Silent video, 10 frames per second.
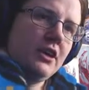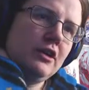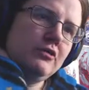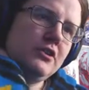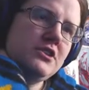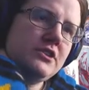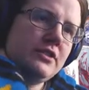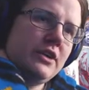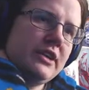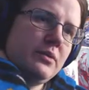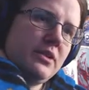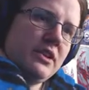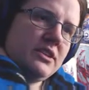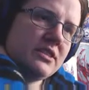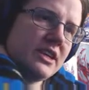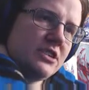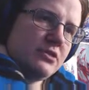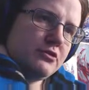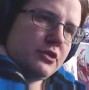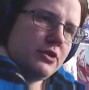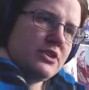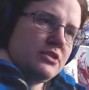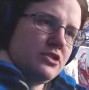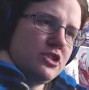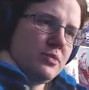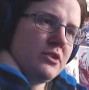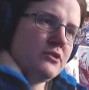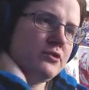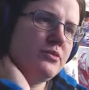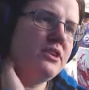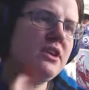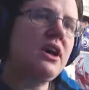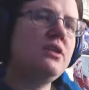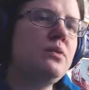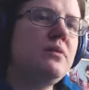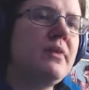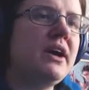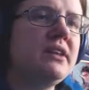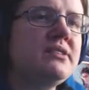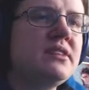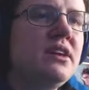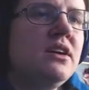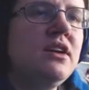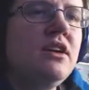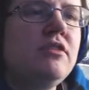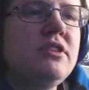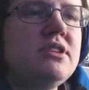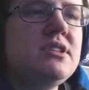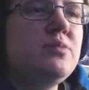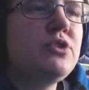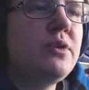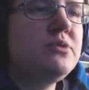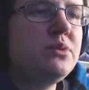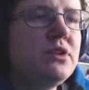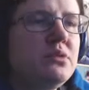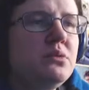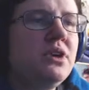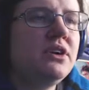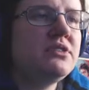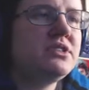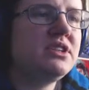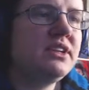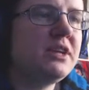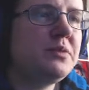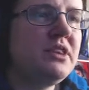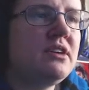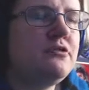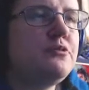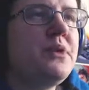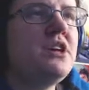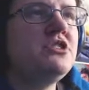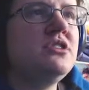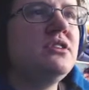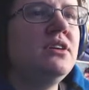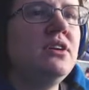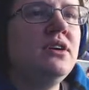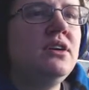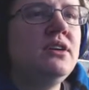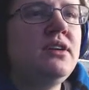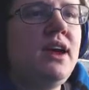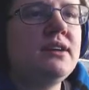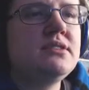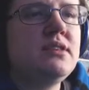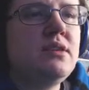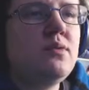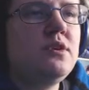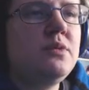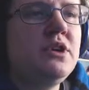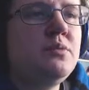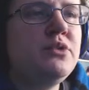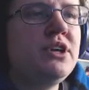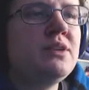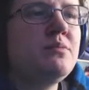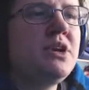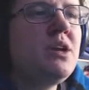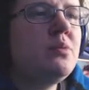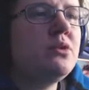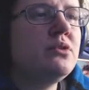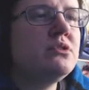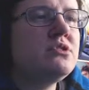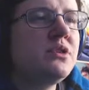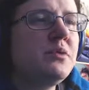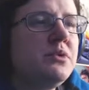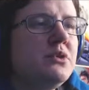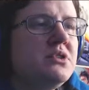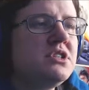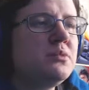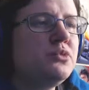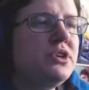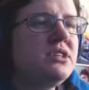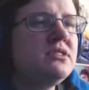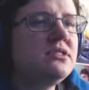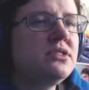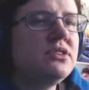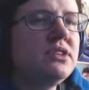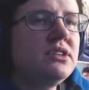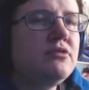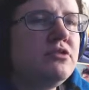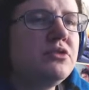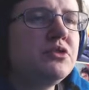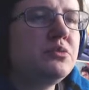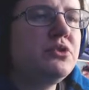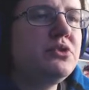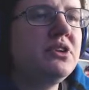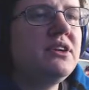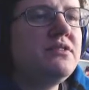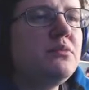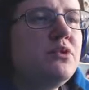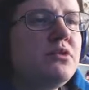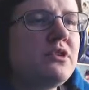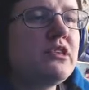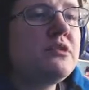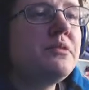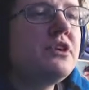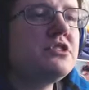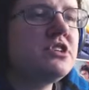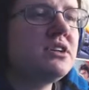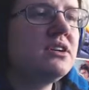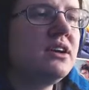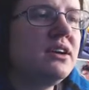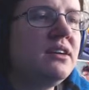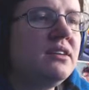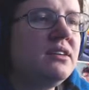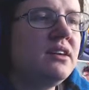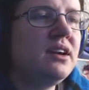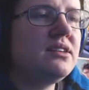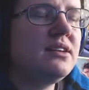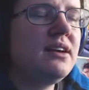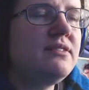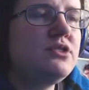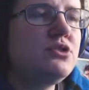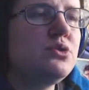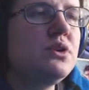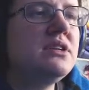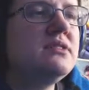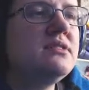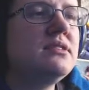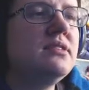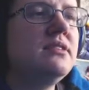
First of all, they wanted the schedule for crystal shipments from the Nanawa mines. For this, I bribed one of the workers to leak me the information. Next, they wanted me to bring them people, so I posed as a priest to lure in the vulnerable and give them over to the Amalj'aa. I I didn't have a choice."